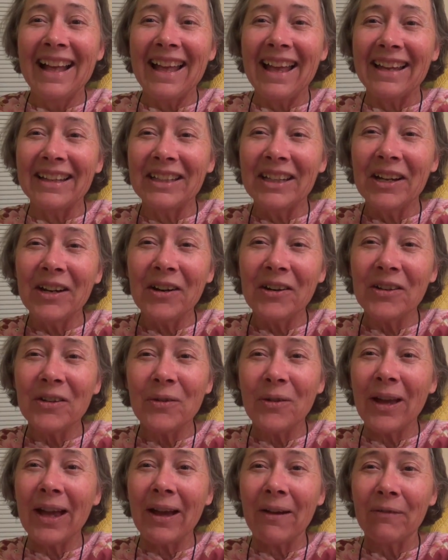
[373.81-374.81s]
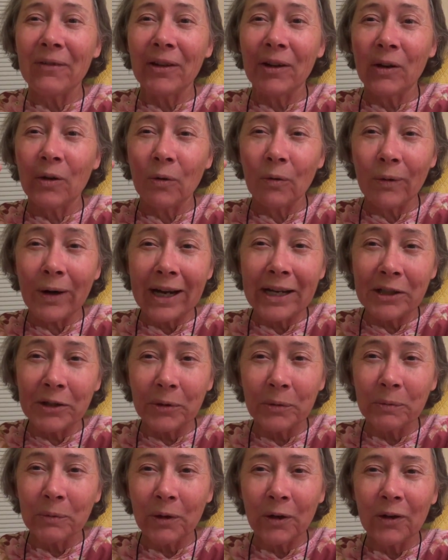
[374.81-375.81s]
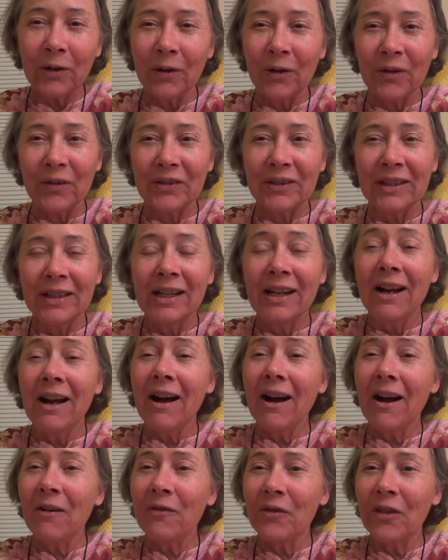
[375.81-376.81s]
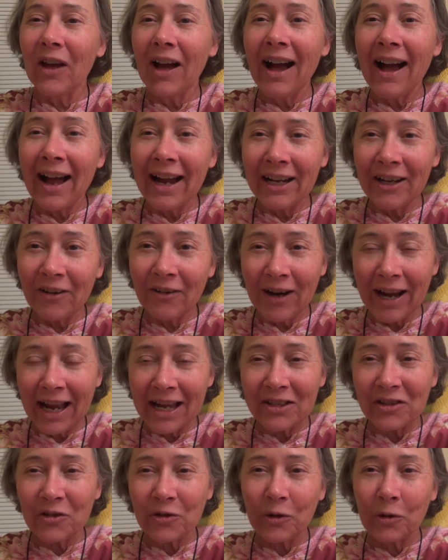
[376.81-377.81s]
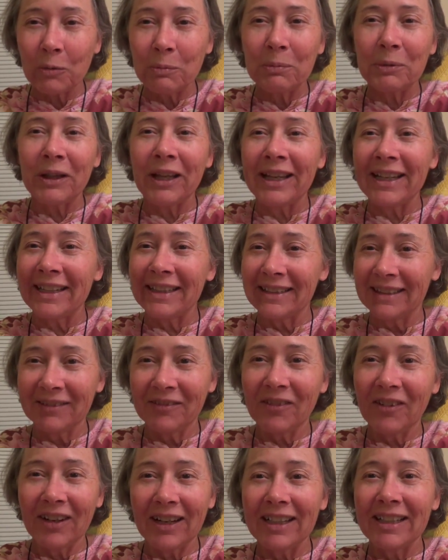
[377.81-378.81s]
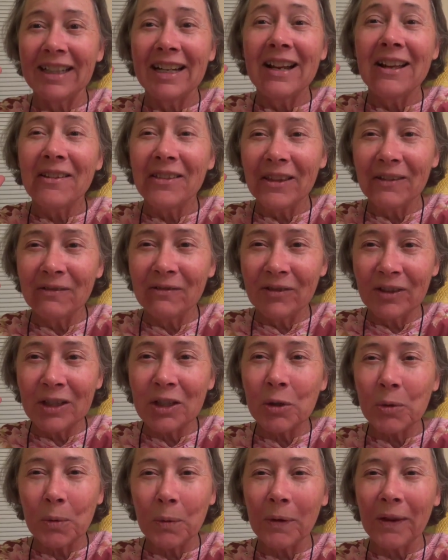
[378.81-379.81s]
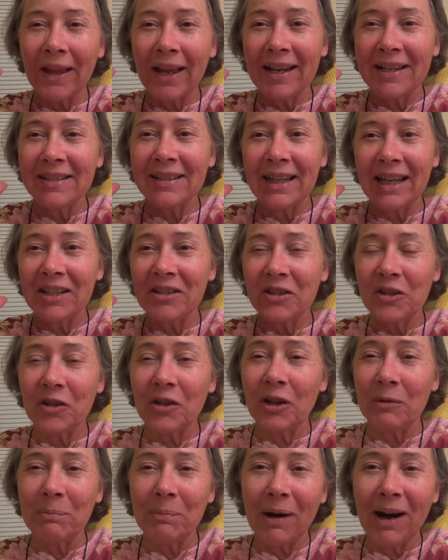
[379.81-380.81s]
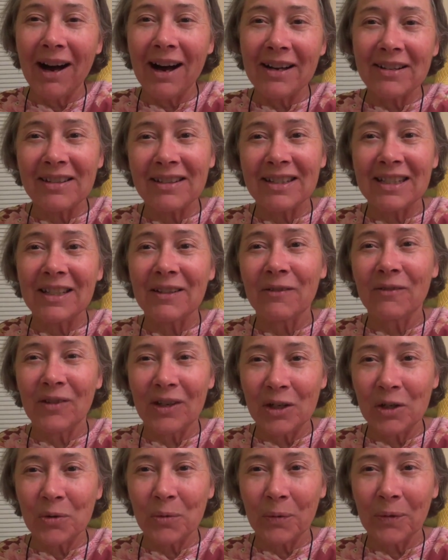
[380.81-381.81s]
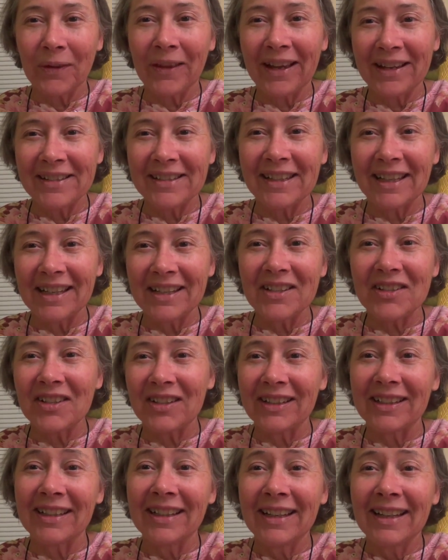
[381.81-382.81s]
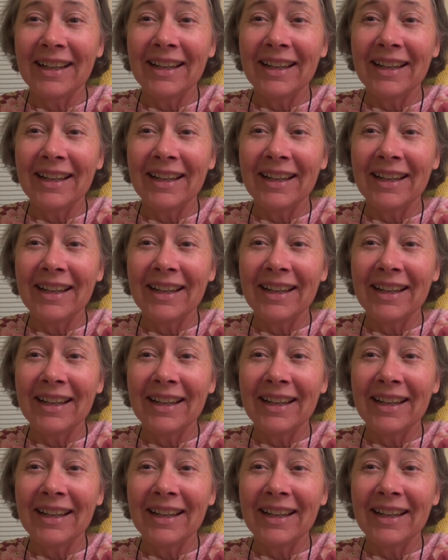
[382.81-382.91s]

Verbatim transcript: And here you have the greater world of the higher astral plane, right? The visualization, the positive visualization,